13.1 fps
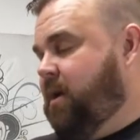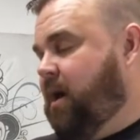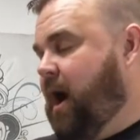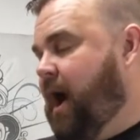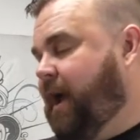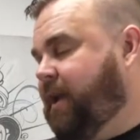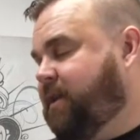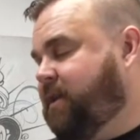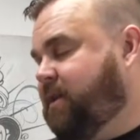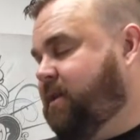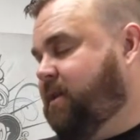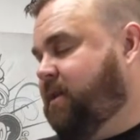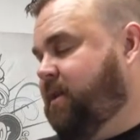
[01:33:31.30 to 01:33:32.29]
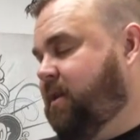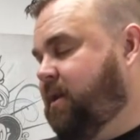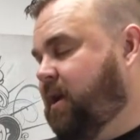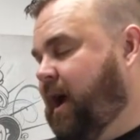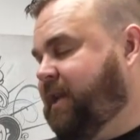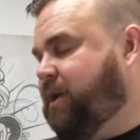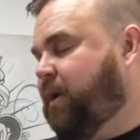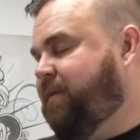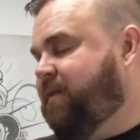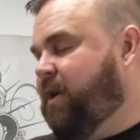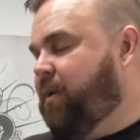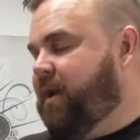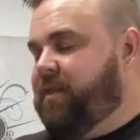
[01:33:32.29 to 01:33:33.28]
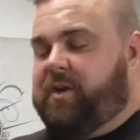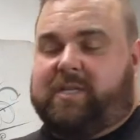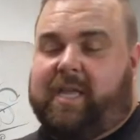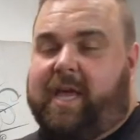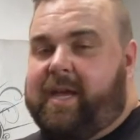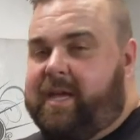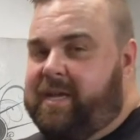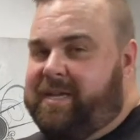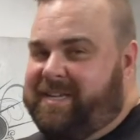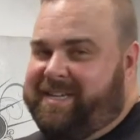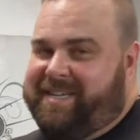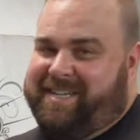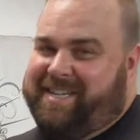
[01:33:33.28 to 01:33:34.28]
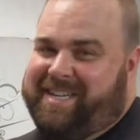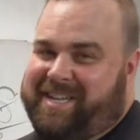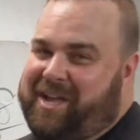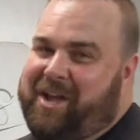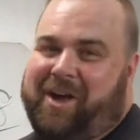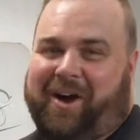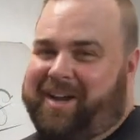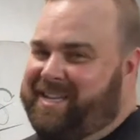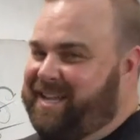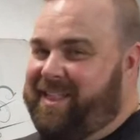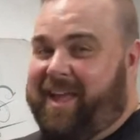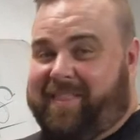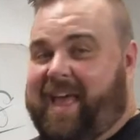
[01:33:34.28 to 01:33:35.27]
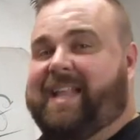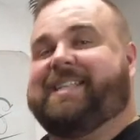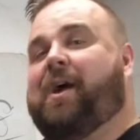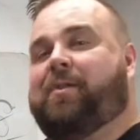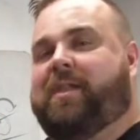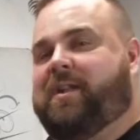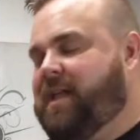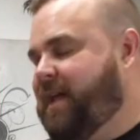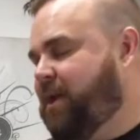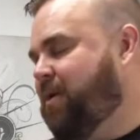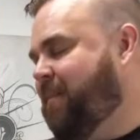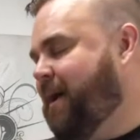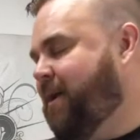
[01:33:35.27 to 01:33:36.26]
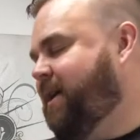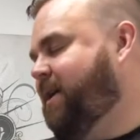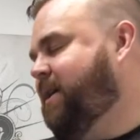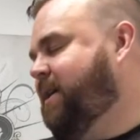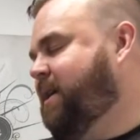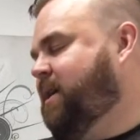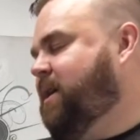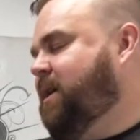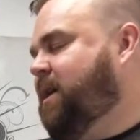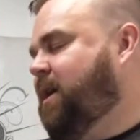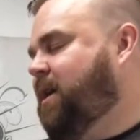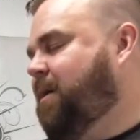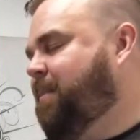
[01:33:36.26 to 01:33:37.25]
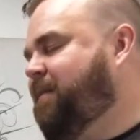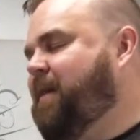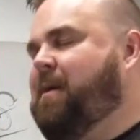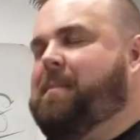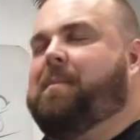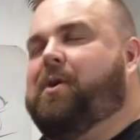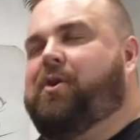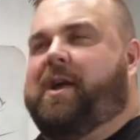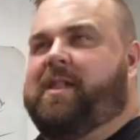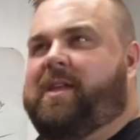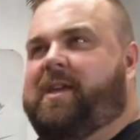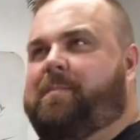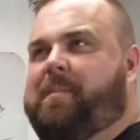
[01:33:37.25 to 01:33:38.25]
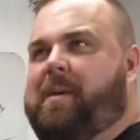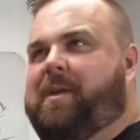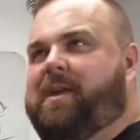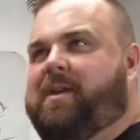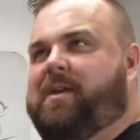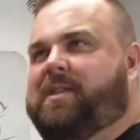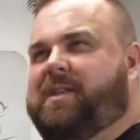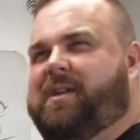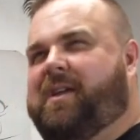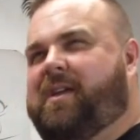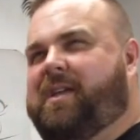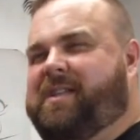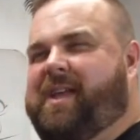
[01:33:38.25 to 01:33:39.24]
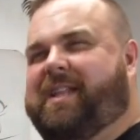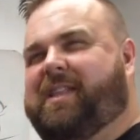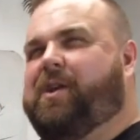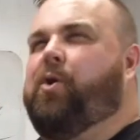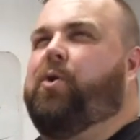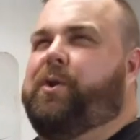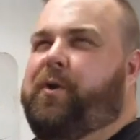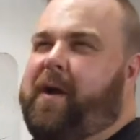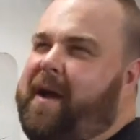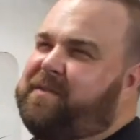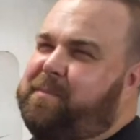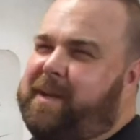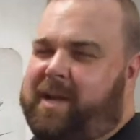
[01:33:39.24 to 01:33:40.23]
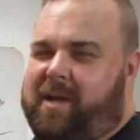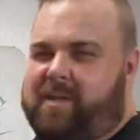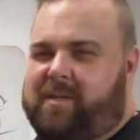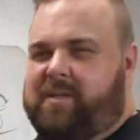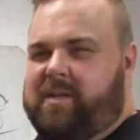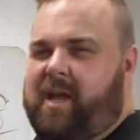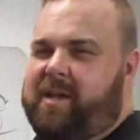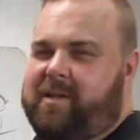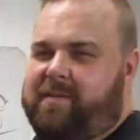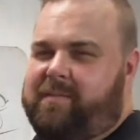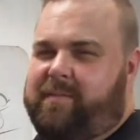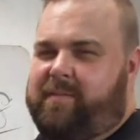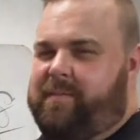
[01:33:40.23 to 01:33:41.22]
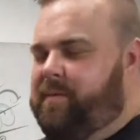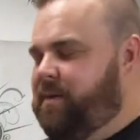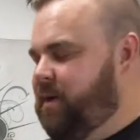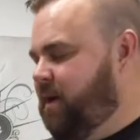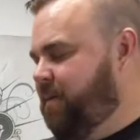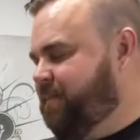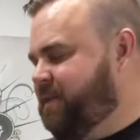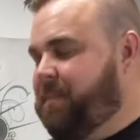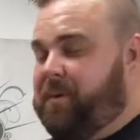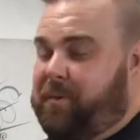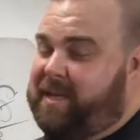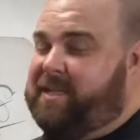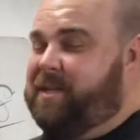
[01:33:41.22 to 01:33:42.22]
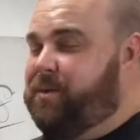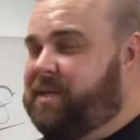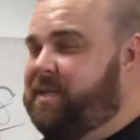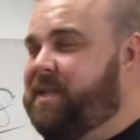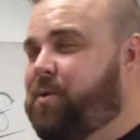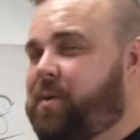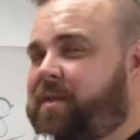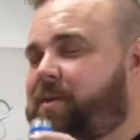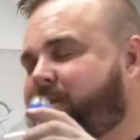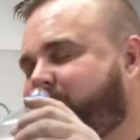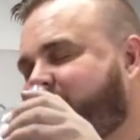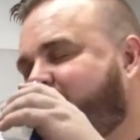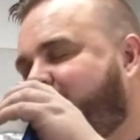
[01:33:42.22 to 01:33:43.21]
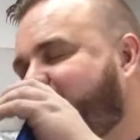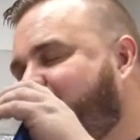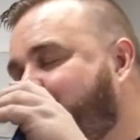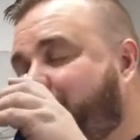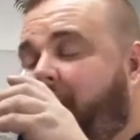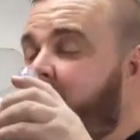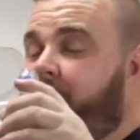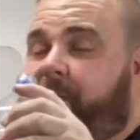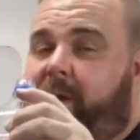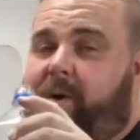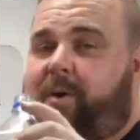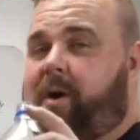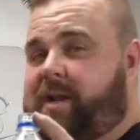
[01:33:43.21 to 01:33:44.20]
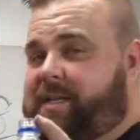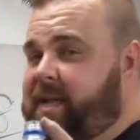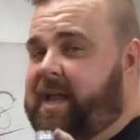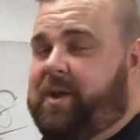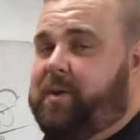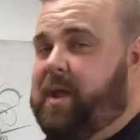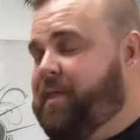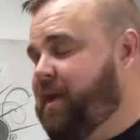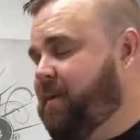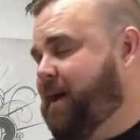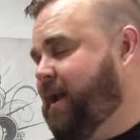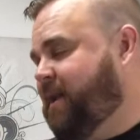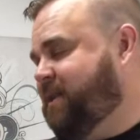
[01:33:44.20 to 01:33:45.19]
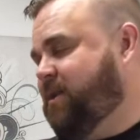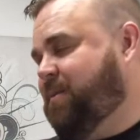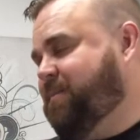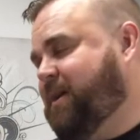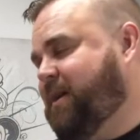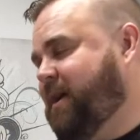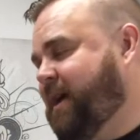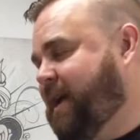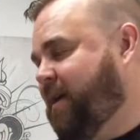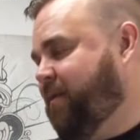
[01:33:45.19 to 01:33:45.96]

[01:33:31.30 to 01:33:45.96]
I don't even know what it looks like. Honestly, like, that's how little I know about it. If I remember correctly, maybe is it like the old Craftsman guns, kind of? Summit Racing used to sell one that was just like that, but I don't know. Honestly, I know nothing about it, so I'm sorry, I can't